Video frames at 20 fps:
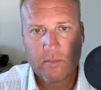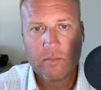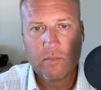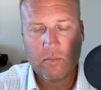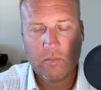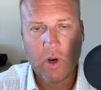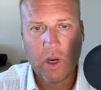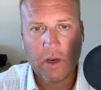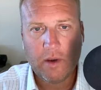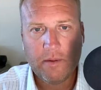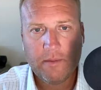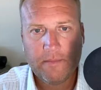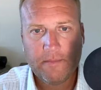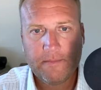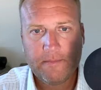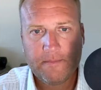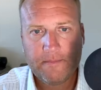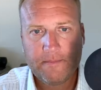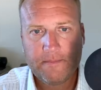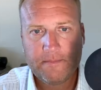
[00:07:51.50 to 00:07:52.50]

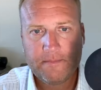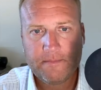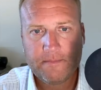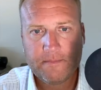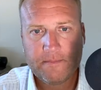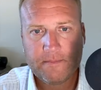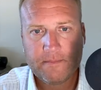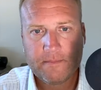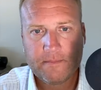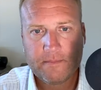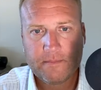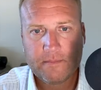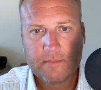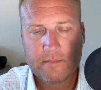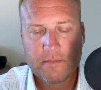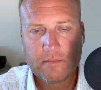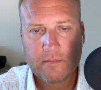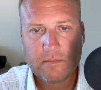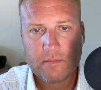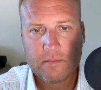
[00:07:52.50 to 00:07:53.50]

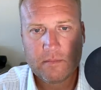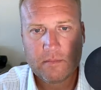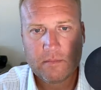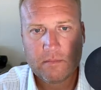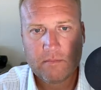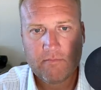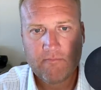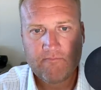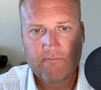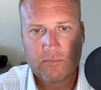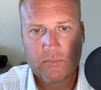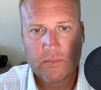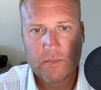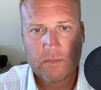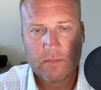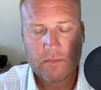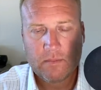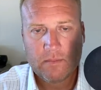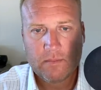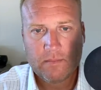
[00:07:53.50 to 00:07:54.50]

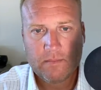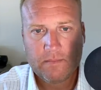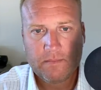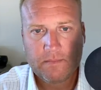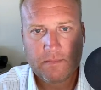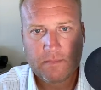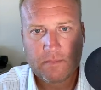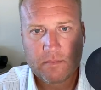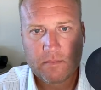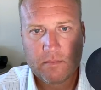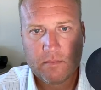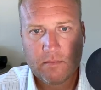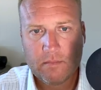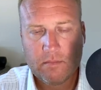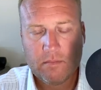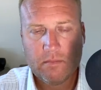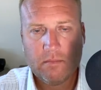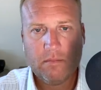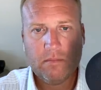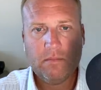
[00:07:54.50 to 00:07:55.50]

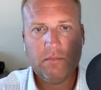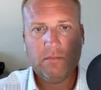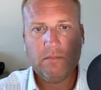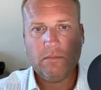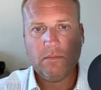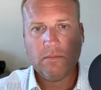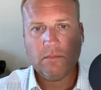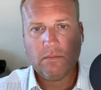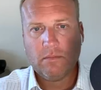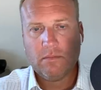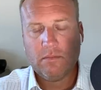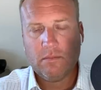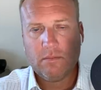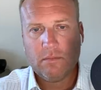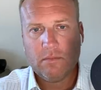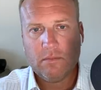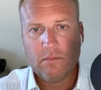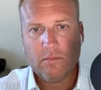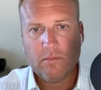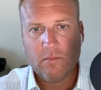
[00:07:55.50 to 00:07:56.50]

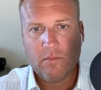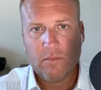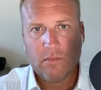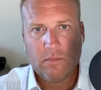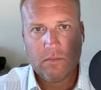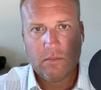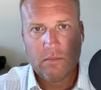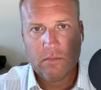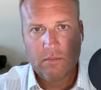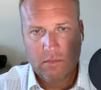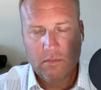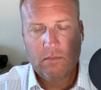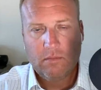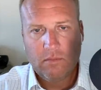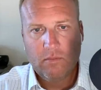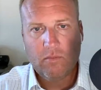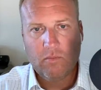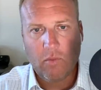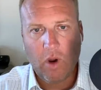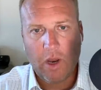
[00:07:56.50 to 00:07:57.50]

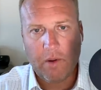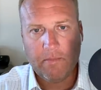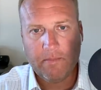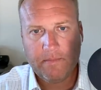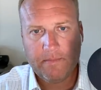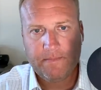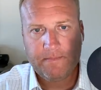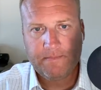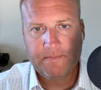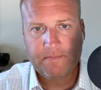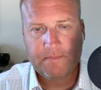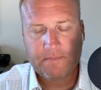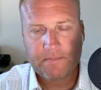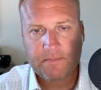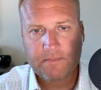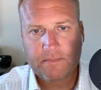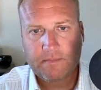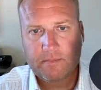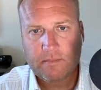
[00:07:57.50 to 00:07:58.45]
(silent)